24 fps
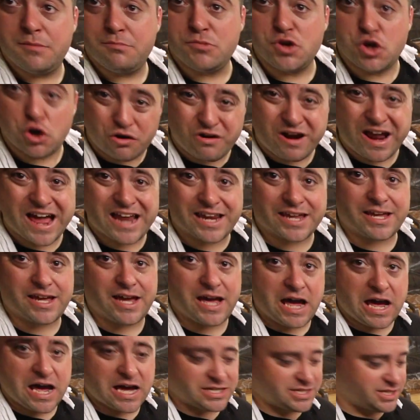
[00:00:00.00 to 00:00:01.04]
muriatic
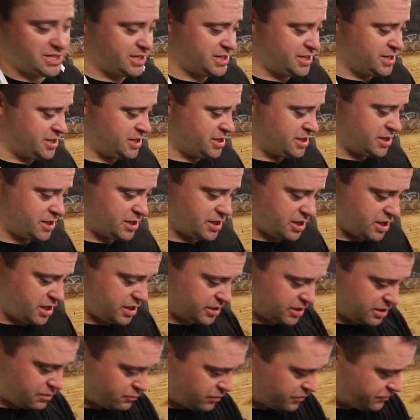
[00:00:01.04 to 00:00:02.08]
acid,
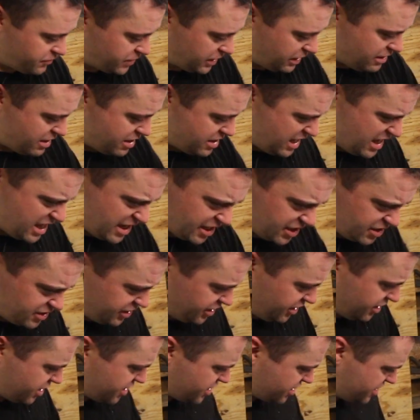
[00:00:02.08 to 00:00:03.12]
and then we'll figure out how to
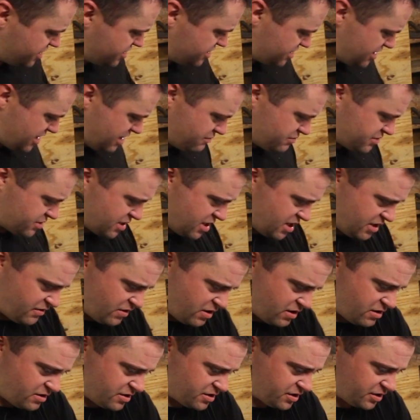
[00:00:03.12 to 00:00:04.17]
clean it, because that was kind of
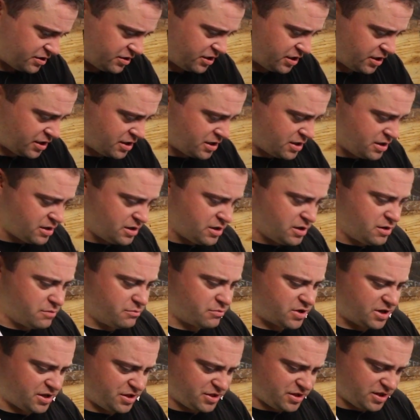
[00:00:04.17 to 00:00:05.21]
hard to clean.
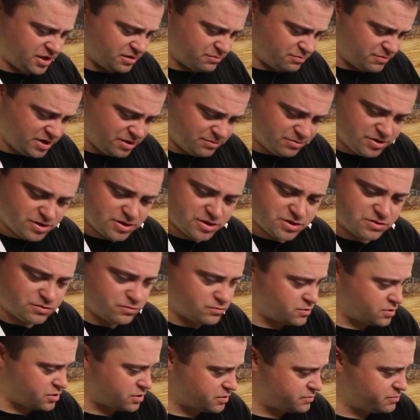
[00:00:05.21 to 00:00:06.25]
But I think maybe this will
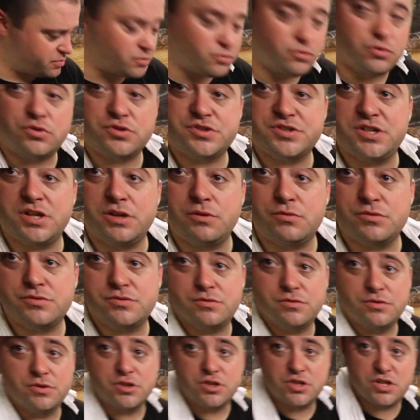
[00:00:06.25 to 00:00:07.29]
work, but we'll see, we'll
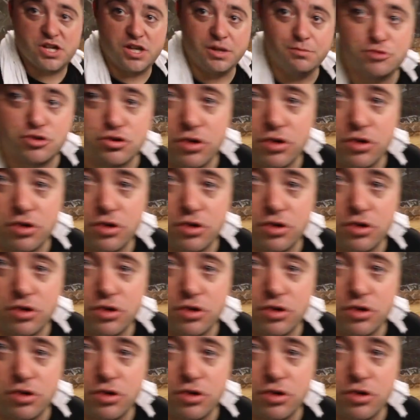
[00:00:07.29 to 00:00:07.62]
keep